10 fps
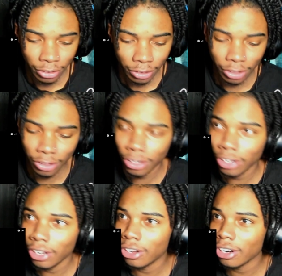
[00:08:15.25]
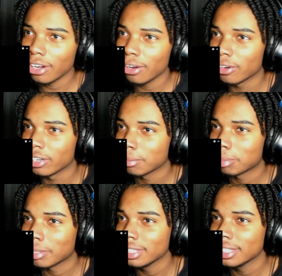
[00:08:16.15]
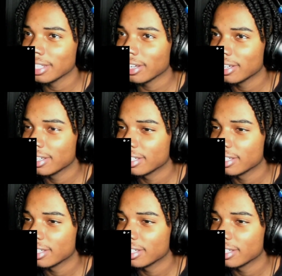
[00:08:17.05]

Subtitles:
Hold on. The police up.